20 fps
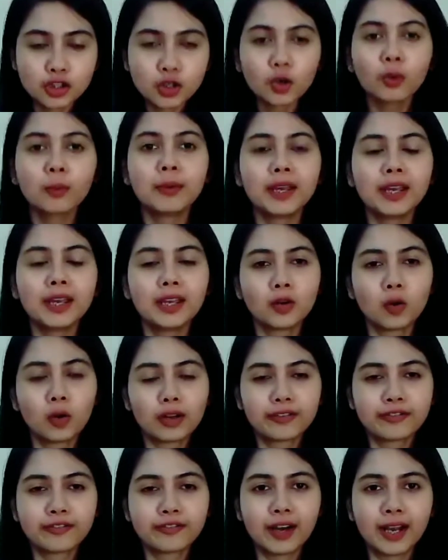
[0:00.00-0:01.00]
to be
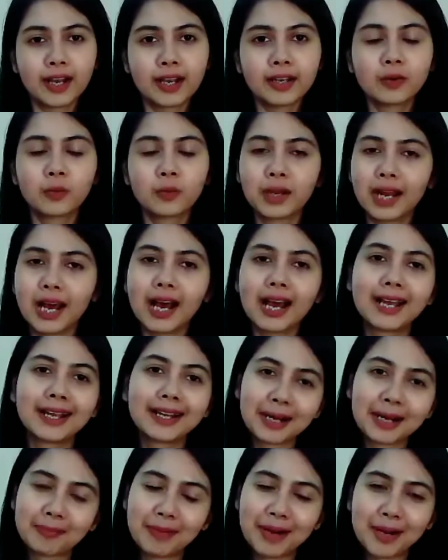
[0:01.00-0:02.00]
notified when I
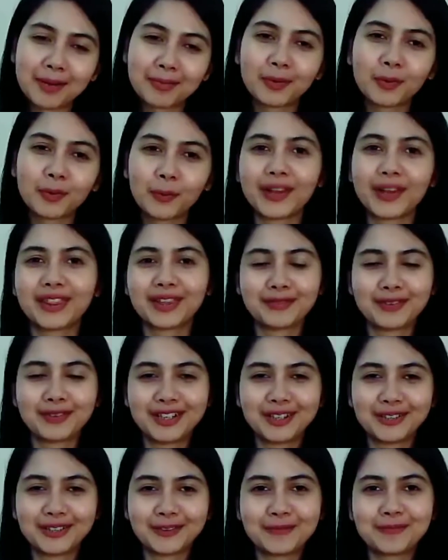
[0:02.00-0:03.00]
come up with a
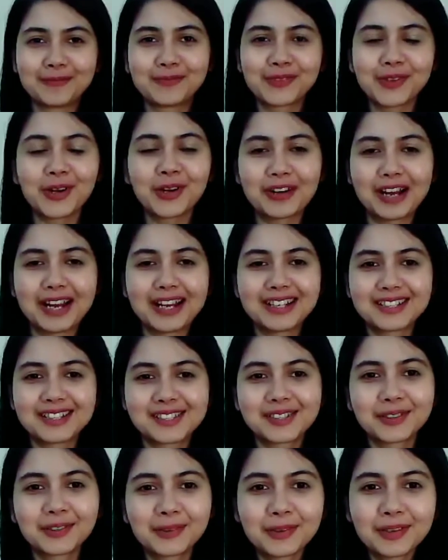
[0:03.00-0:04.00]
video. All right,
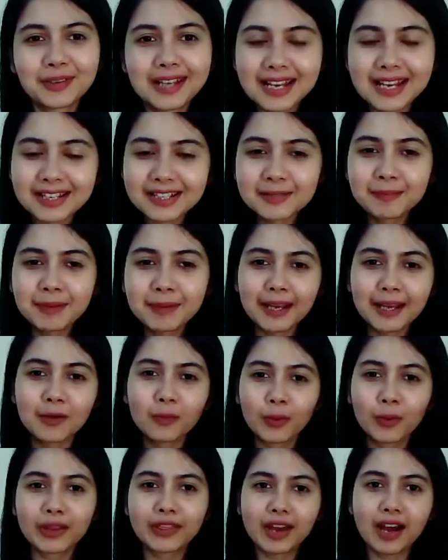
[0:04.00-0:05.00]
so let us
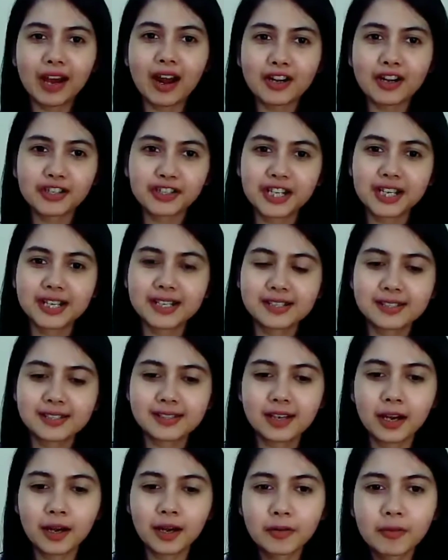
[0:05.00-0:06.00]
begin with our
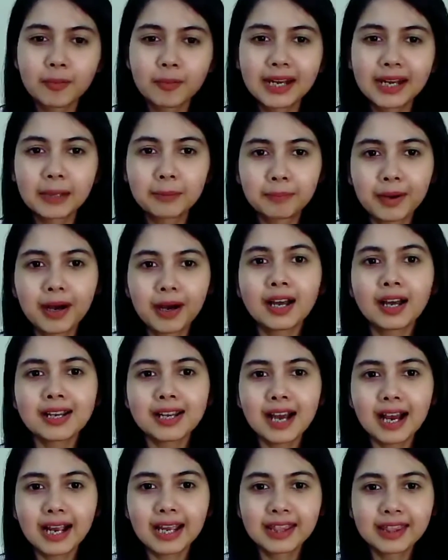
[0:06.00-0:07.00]
today's remaining part.
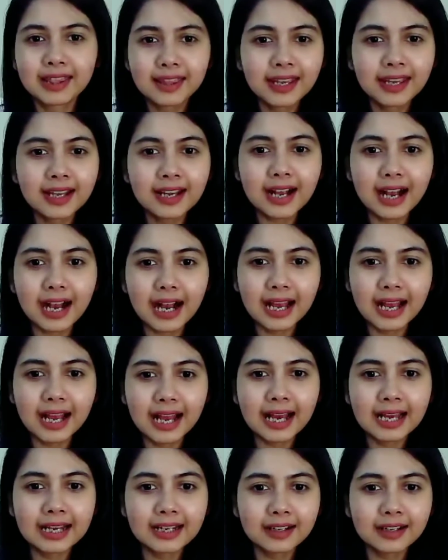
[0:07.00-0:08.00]
I think I
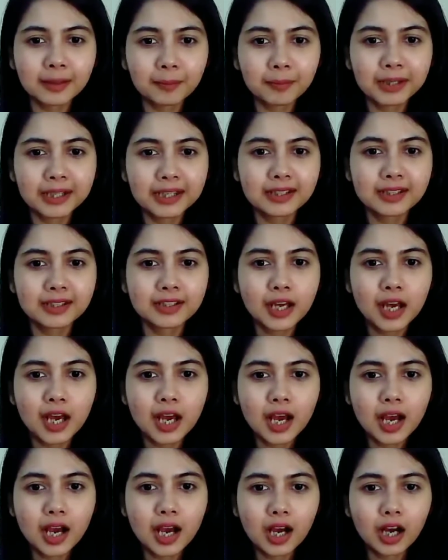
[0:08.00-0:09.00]
had completed
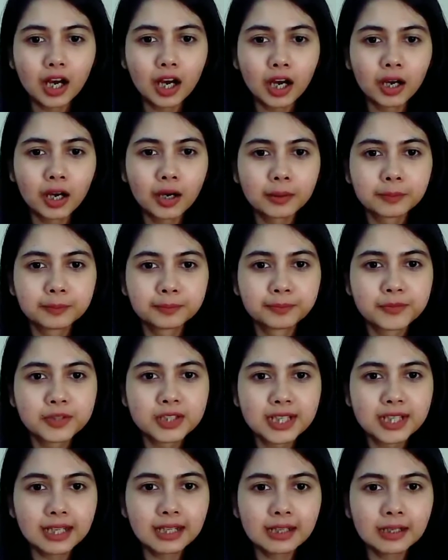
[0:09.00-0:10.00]

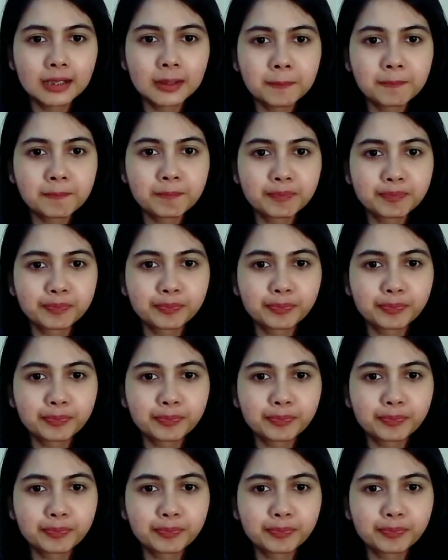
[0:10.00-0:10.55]
till,